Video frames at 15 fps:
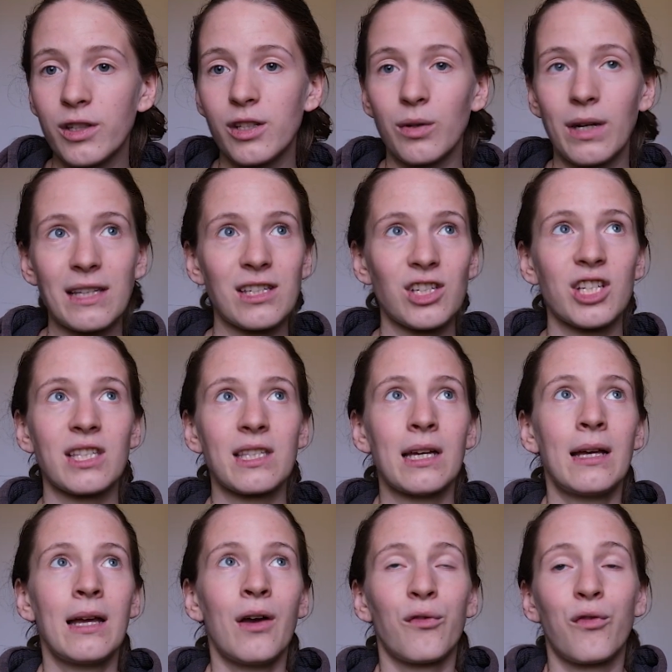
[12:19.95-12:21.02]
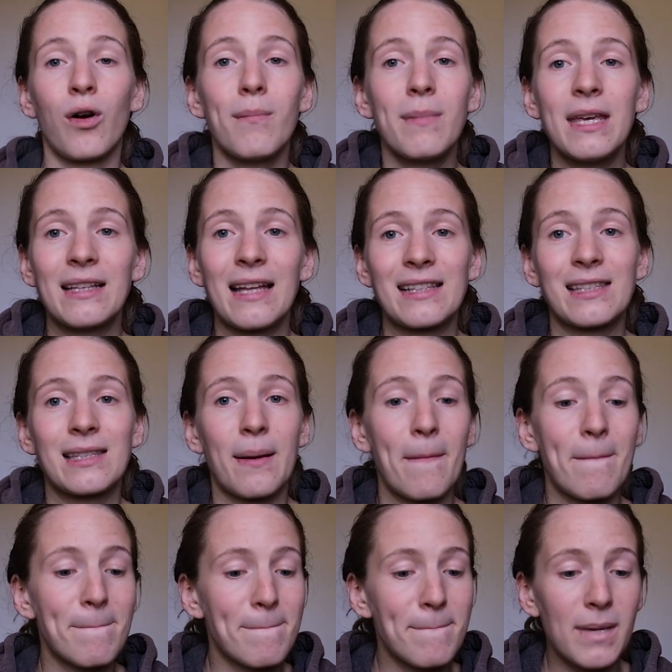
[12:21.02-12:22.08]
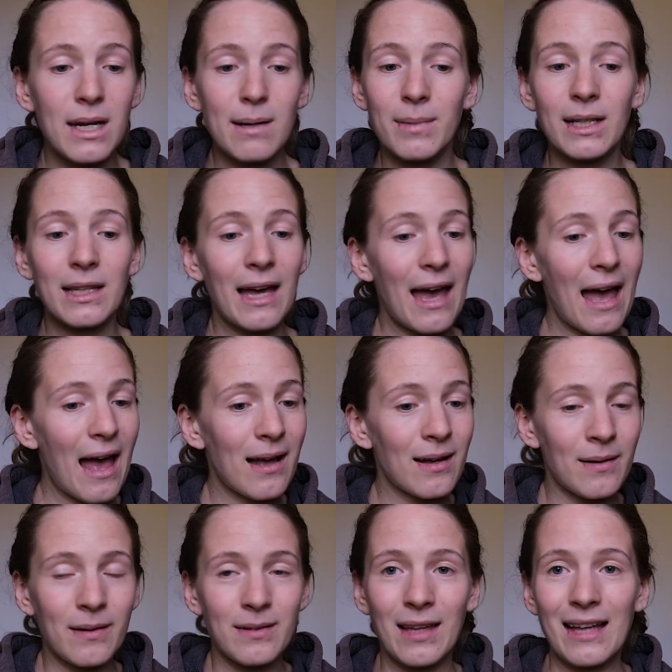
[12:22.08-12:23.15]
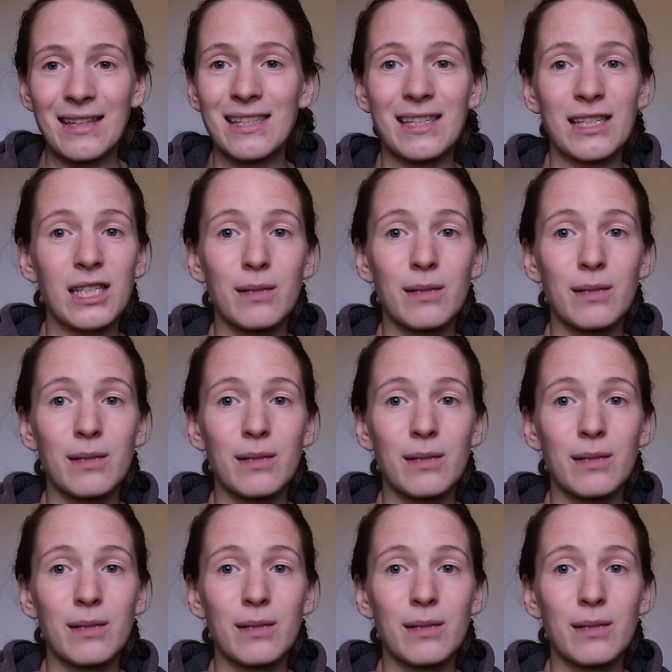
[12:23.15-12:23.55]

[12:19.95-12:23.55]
So that's just, for me, that's the